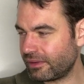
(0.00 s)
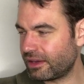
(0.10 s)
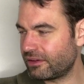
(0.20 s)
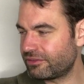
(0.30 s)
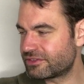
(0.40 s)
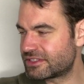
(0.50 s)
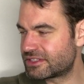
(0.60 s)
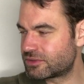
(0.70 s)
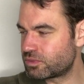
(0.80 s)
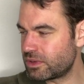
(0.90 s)
kind of
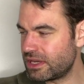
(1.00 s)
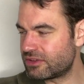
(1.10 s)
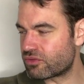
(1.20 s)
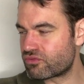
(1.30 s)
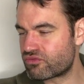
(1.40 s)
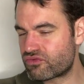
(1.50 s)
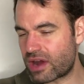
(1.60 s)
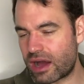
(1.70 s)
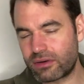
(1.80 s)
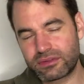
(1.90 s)
sweet,
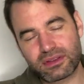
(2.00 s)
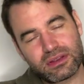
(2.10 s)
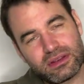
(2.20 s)
round,